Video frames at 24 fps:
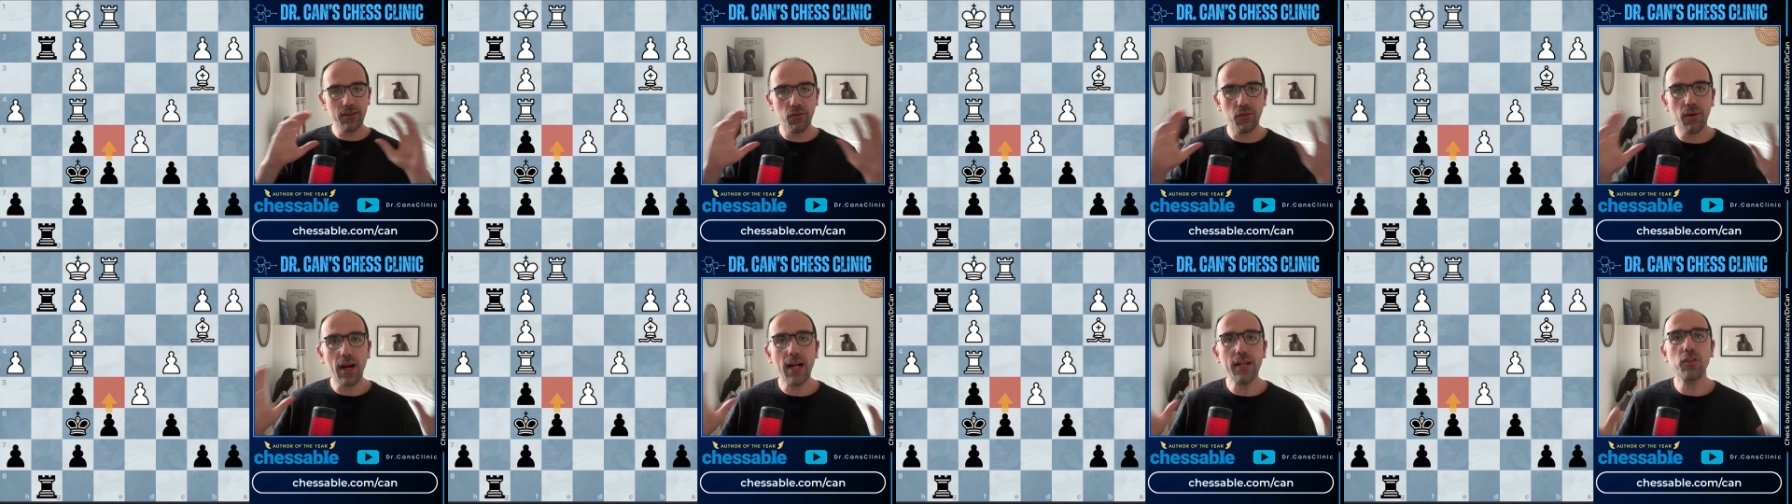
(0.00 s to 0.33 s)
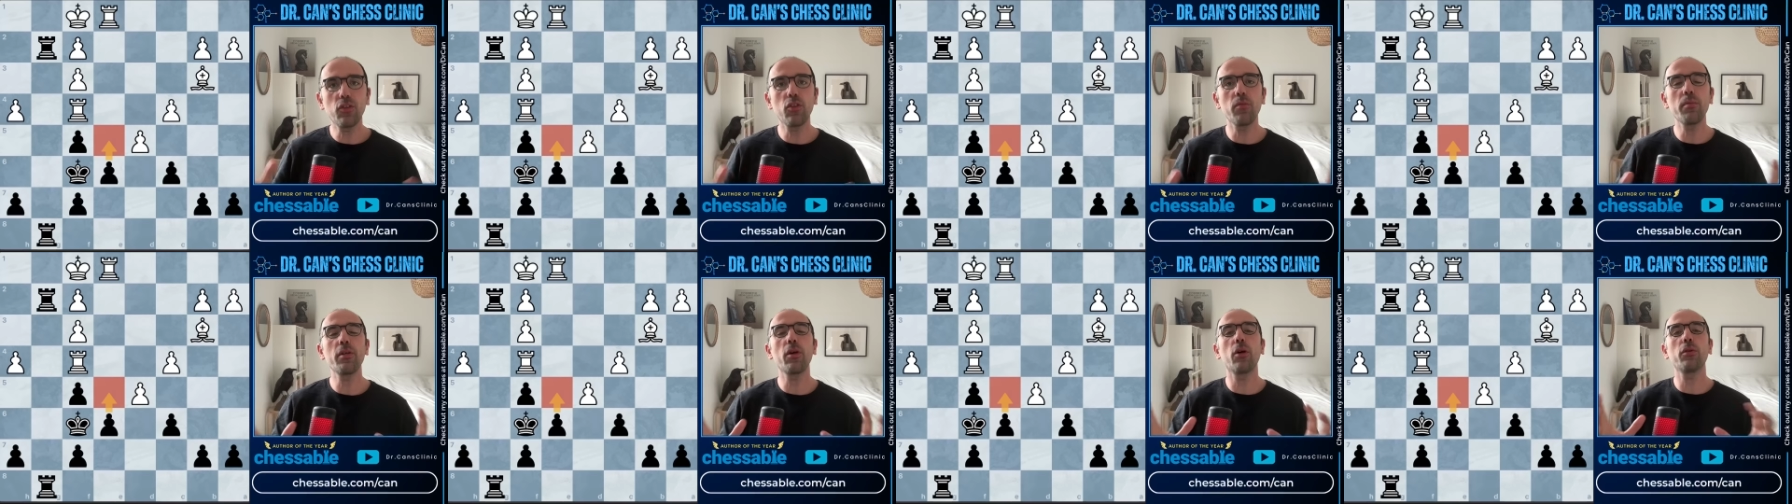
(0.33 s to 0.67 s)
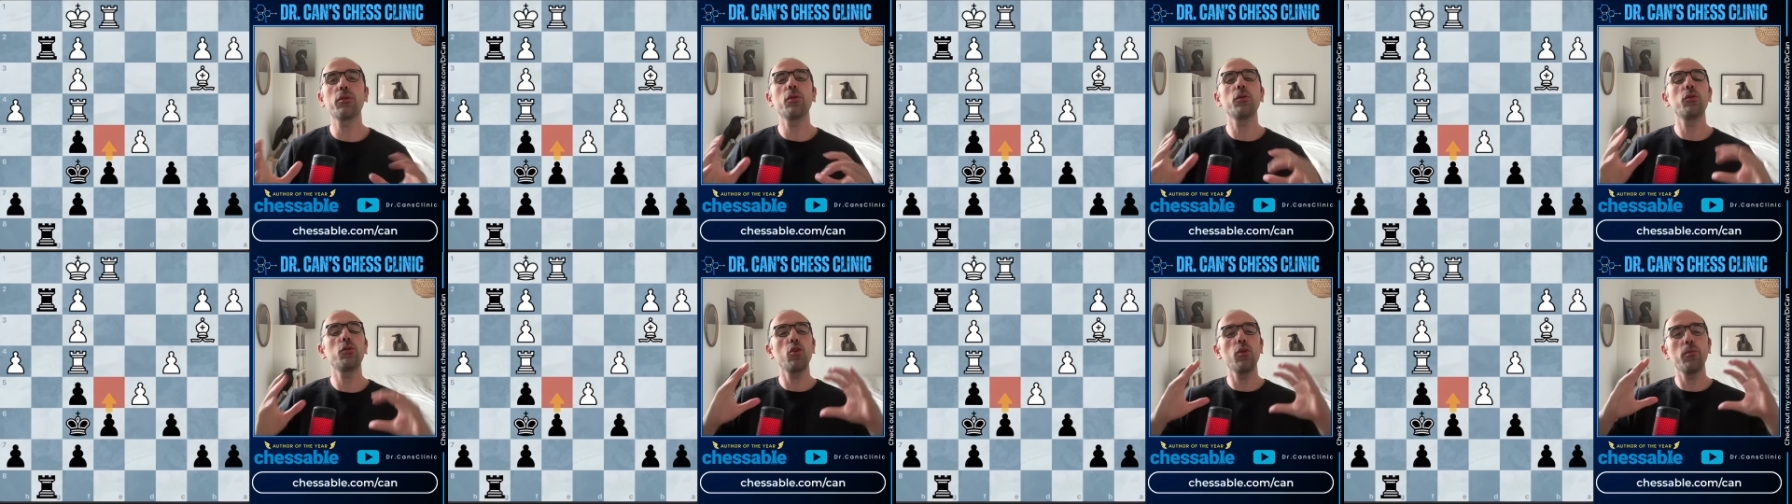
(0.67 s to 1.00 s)
Write to me on
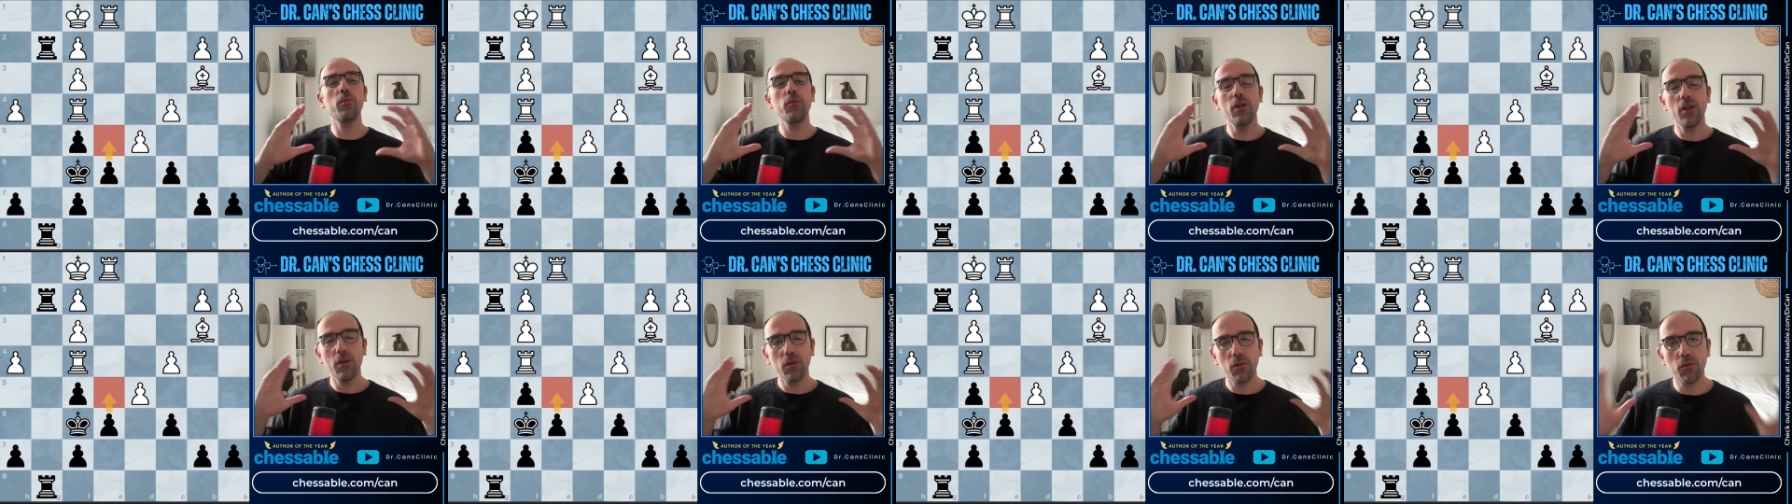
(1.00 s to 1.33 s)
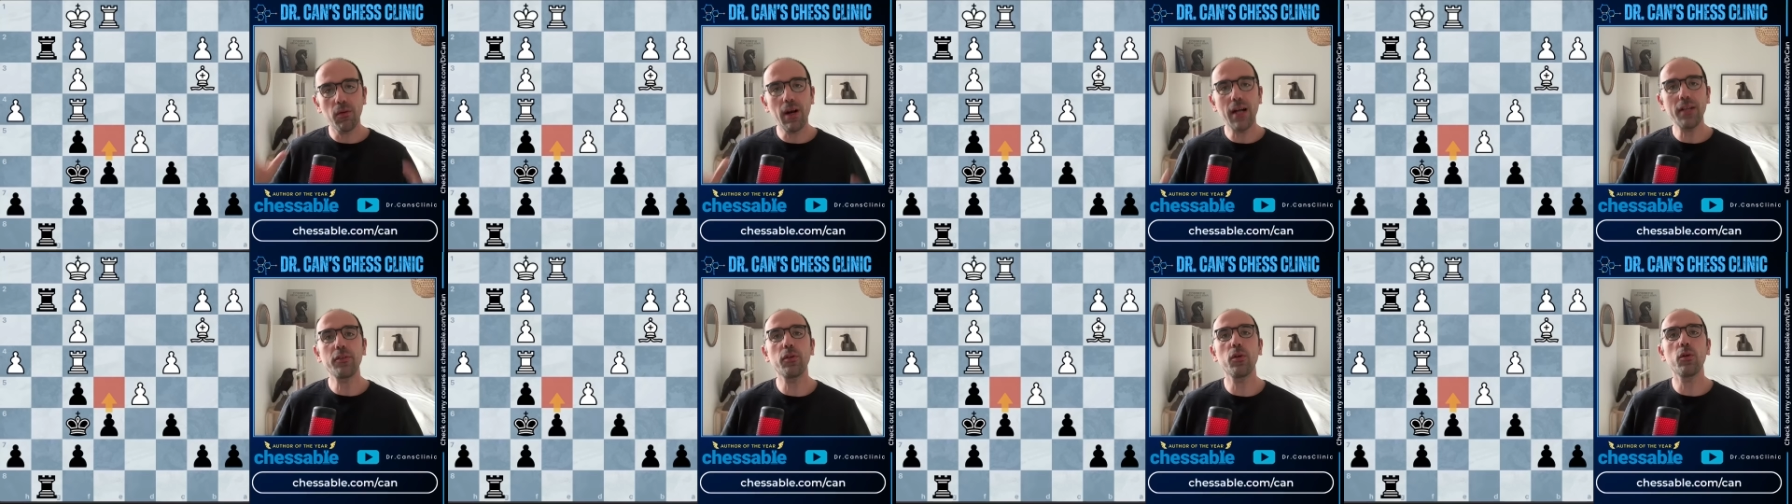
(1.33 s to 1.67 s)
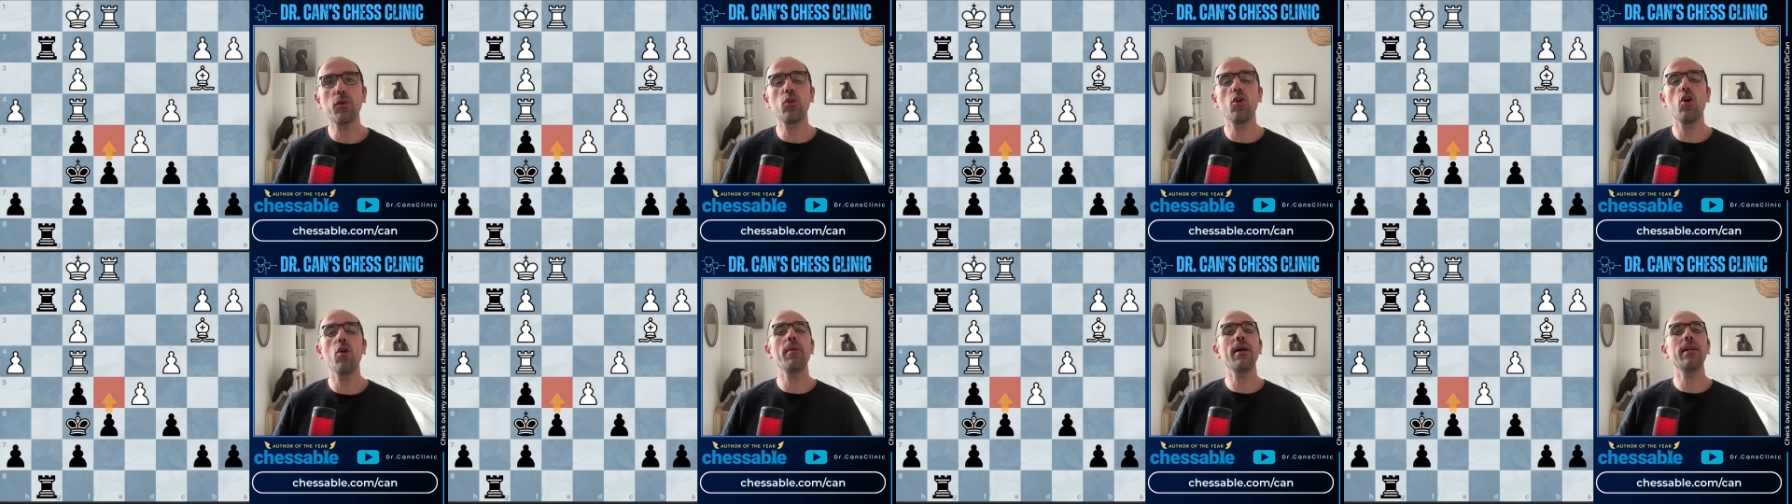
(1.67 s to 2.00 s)
YouTube, write your
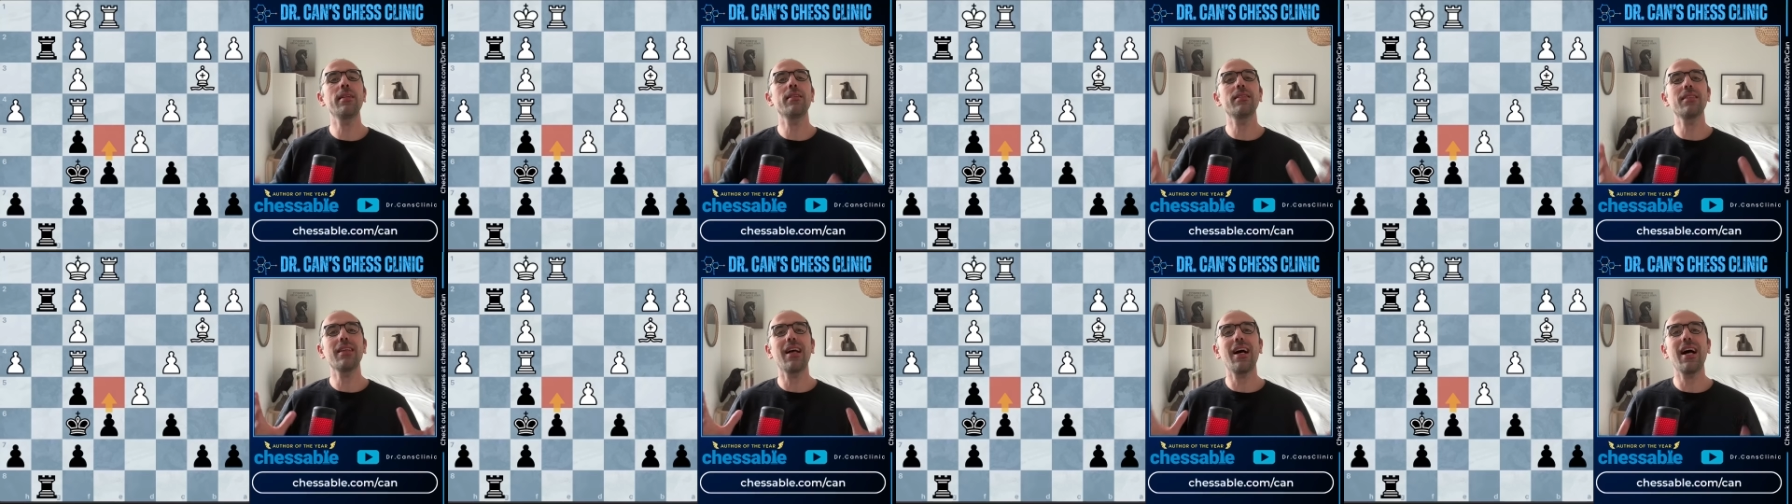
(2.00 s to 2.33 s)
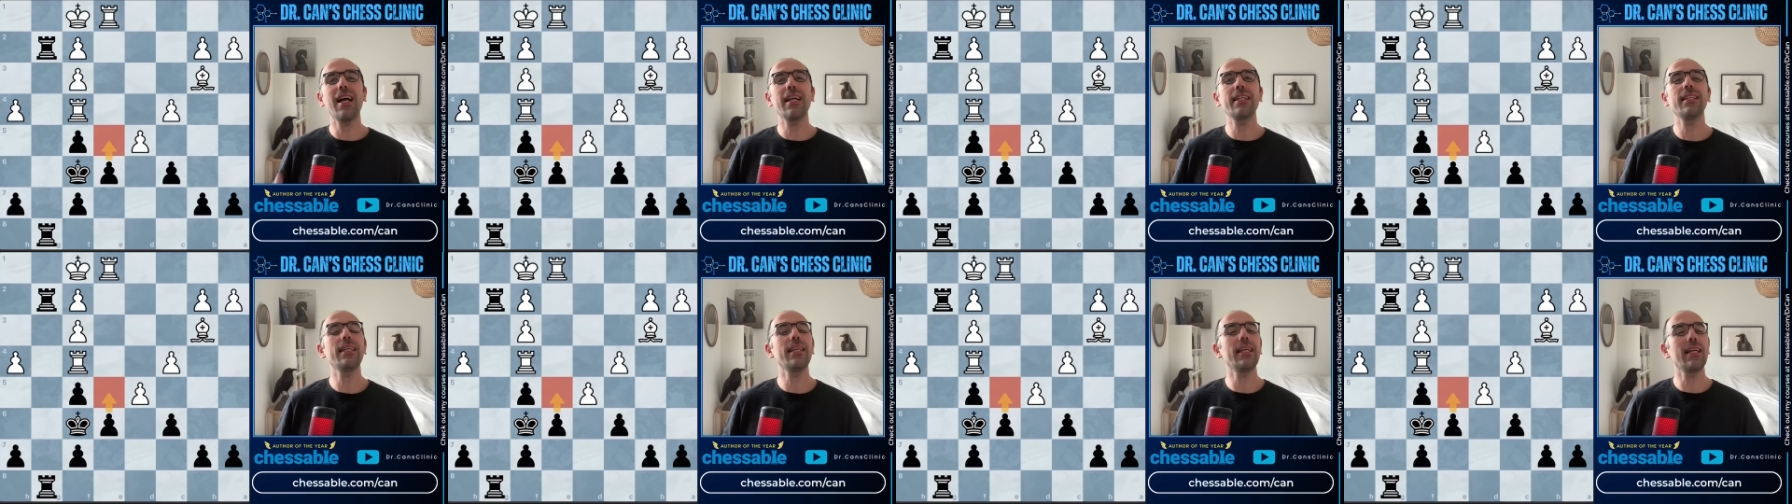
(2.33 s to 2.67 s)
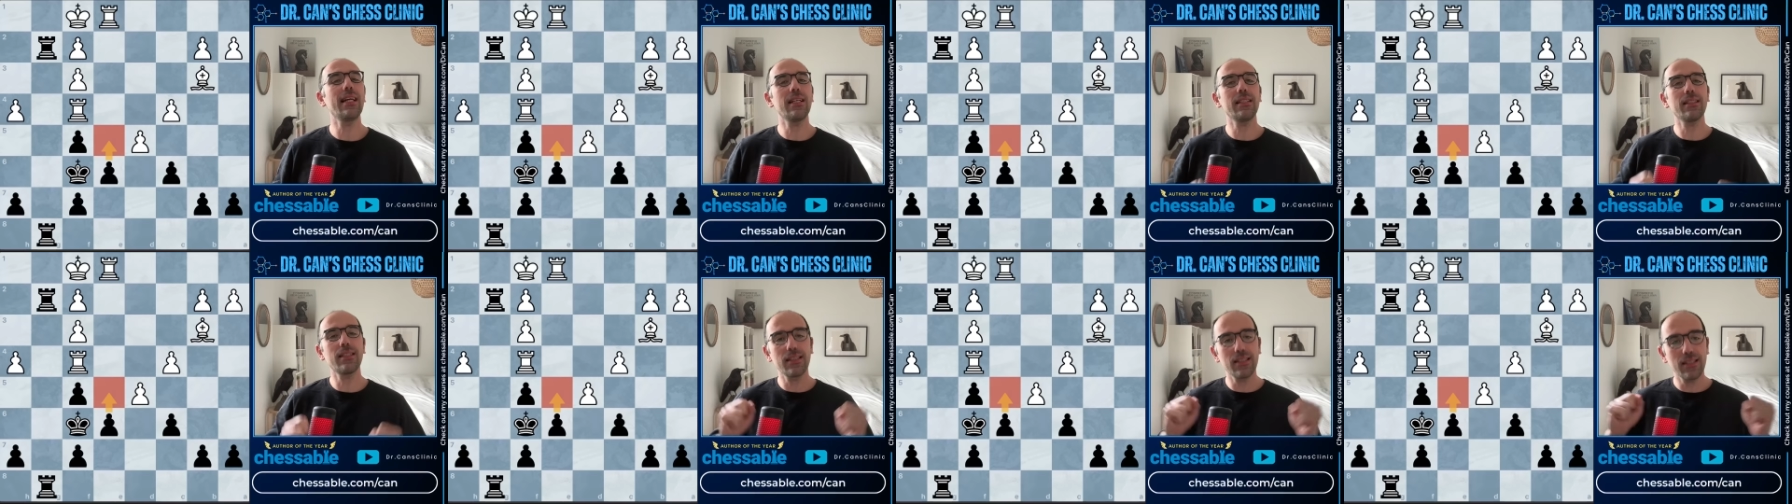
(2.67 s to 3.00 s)
comments,
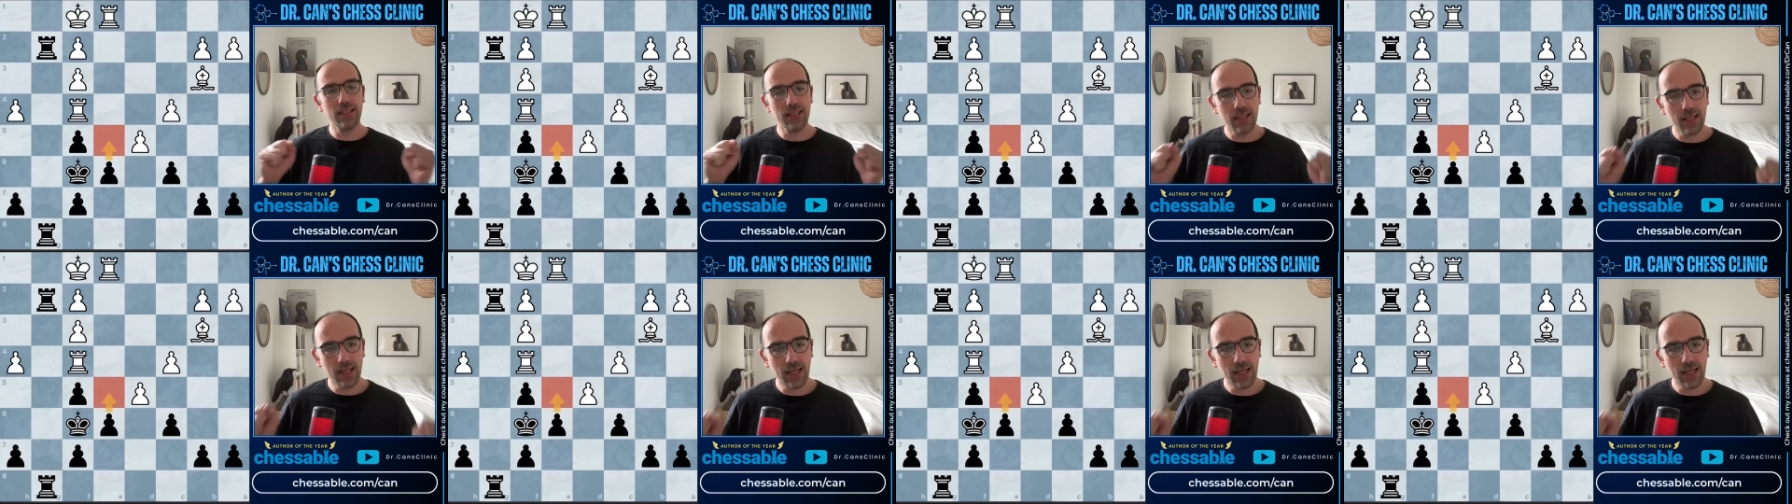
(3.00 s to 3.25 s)
ideas,